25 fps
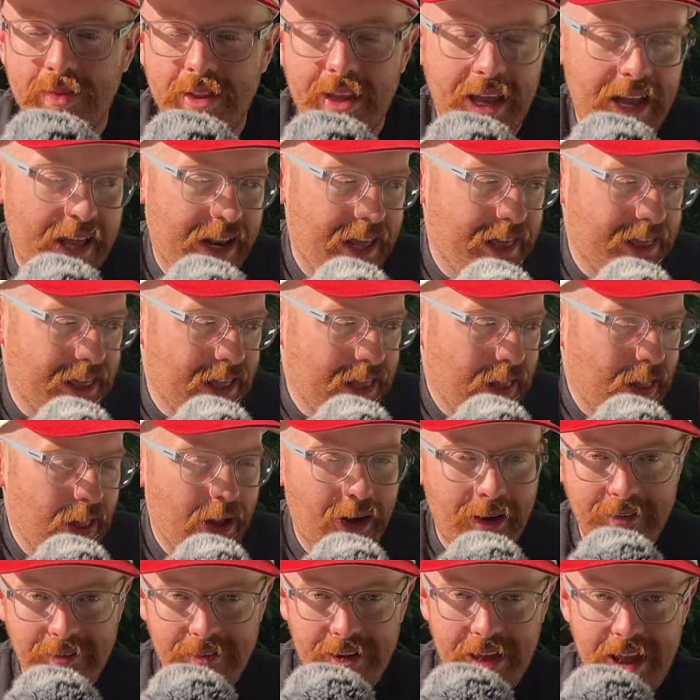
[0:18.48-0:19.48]
It is
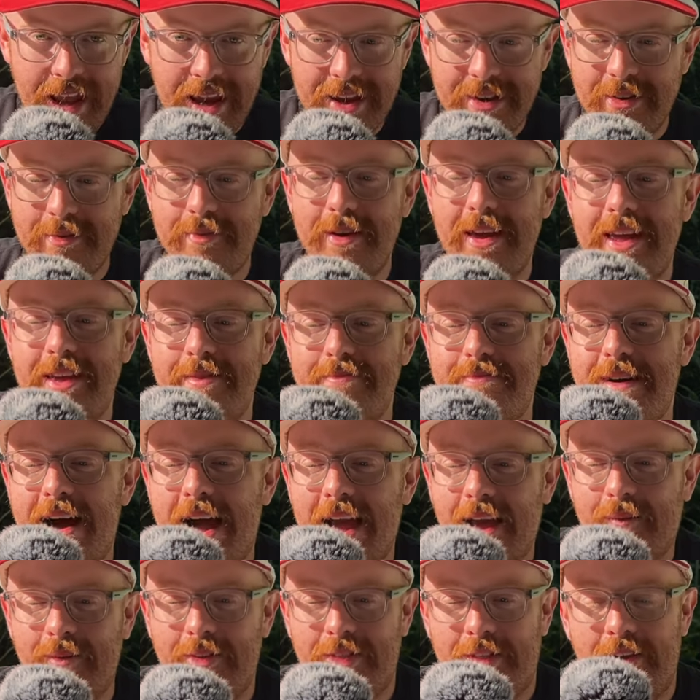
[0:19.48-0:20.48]
lovely to be
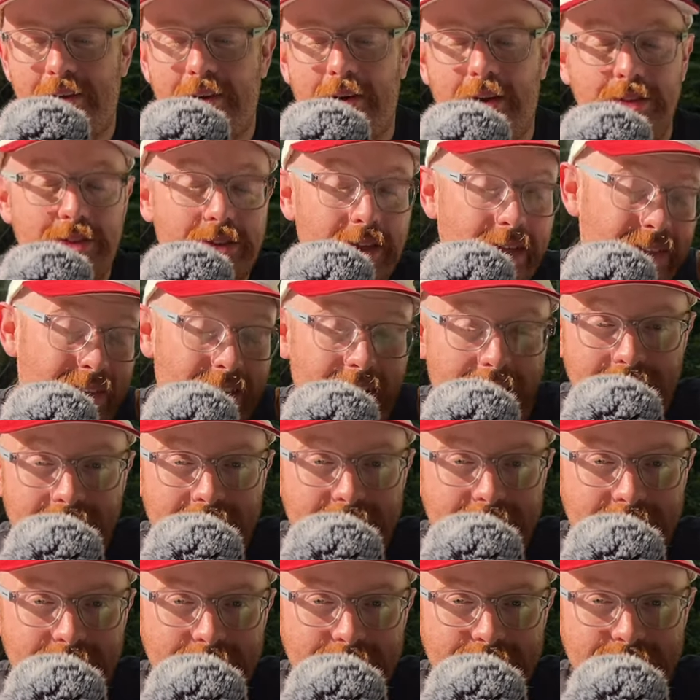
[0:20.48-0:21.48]
back with you all, just
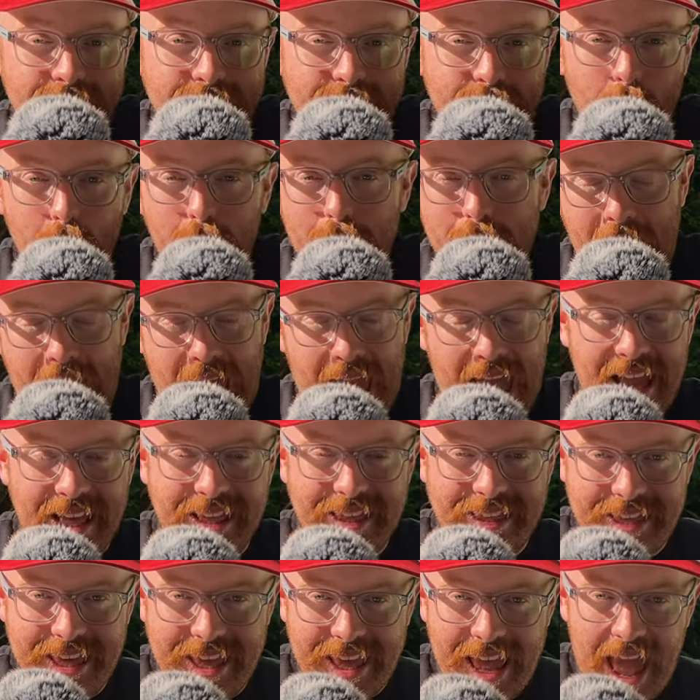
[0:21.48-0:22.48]
us, no
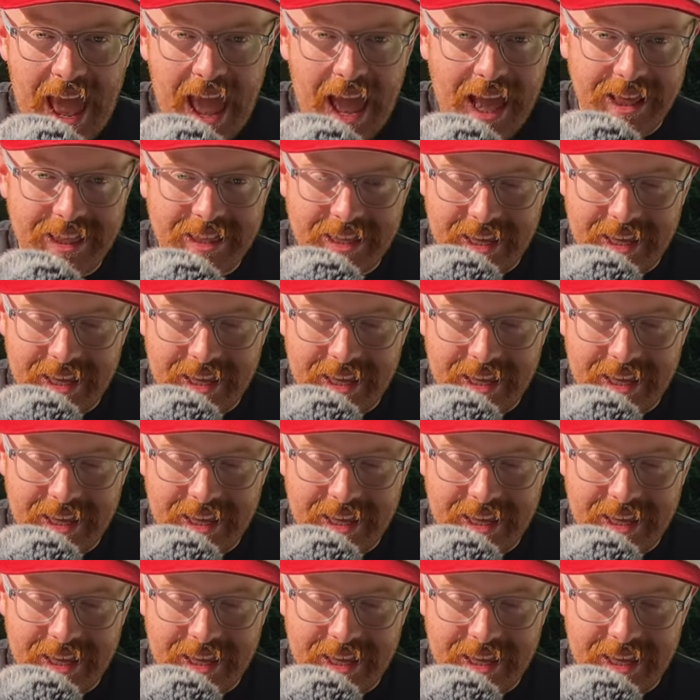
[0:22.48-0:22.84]
pesky guests